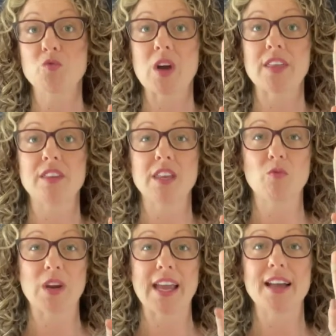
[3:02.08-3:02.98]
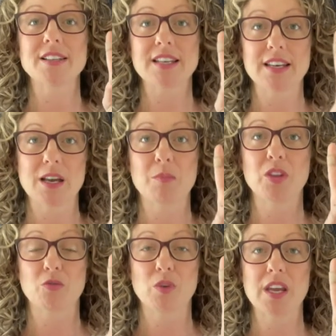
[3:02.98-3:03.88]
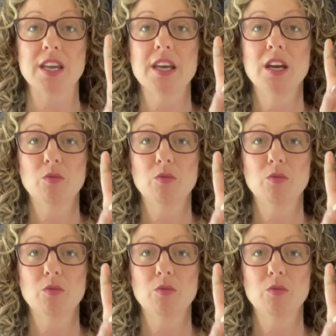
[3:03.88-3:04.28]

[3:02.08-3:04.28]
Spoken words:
rather than react. And number 3,